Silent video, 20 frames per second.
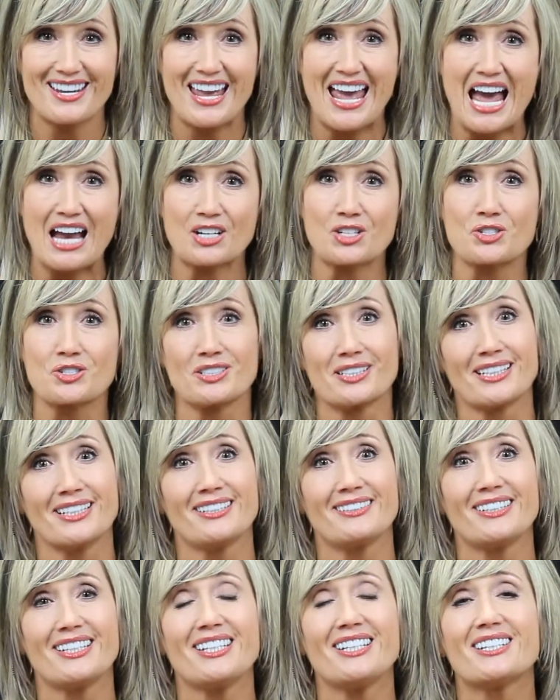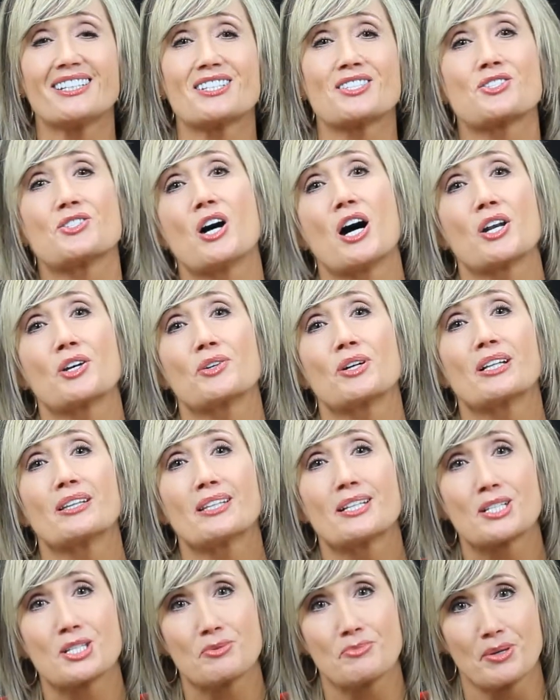Actually, he and his daughter
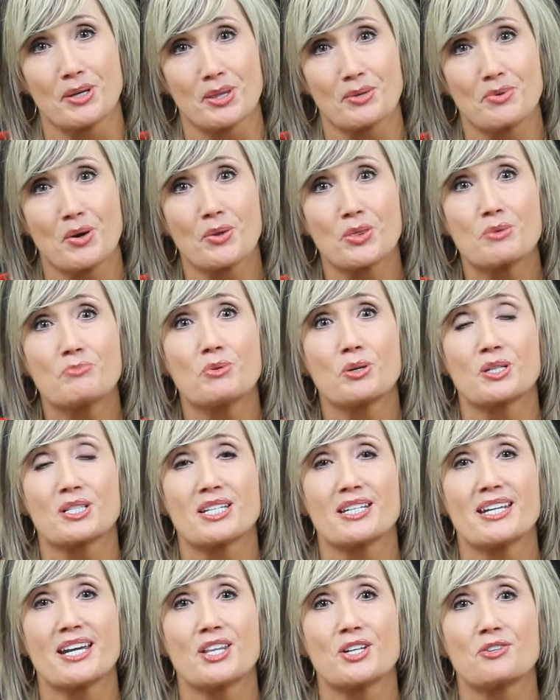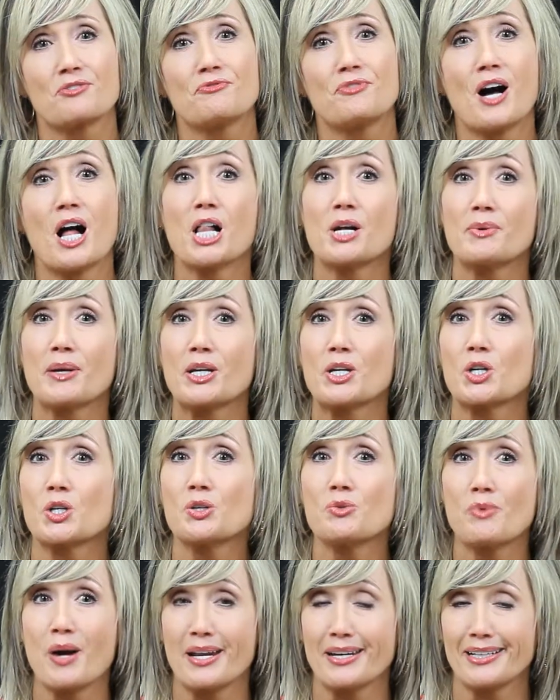Elizabeth wrote the book together following her
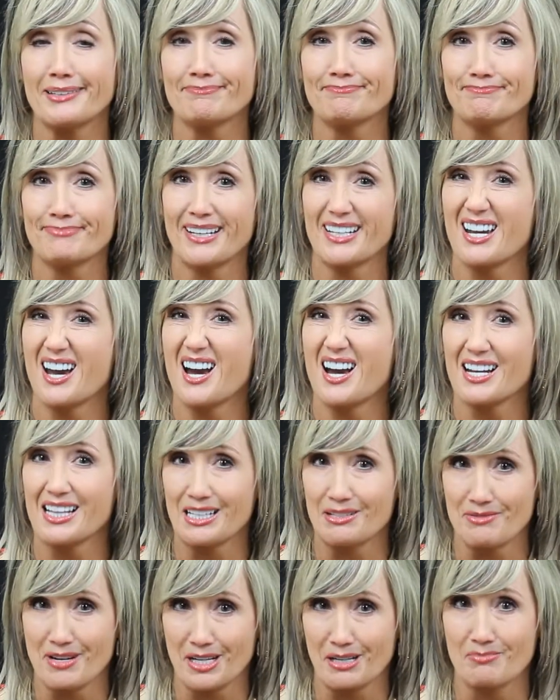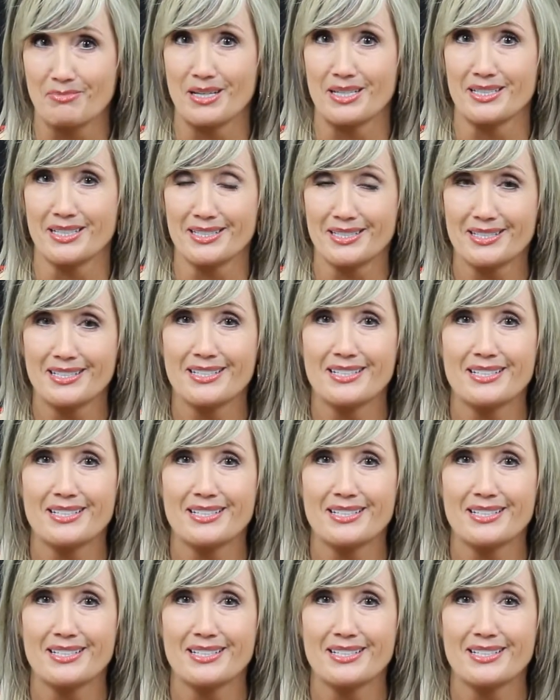wedding. I highly recommend it.